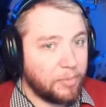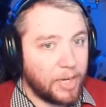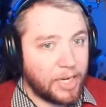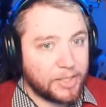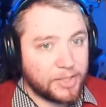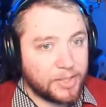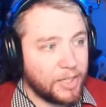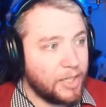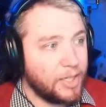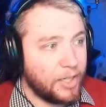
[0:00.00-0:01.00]
backs
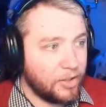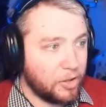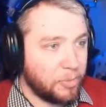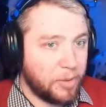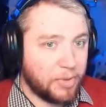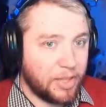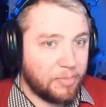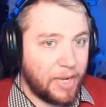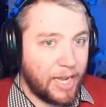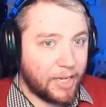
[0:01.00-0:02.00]
and other people at the
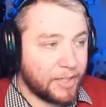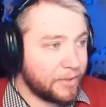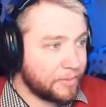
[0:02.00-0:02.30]
back.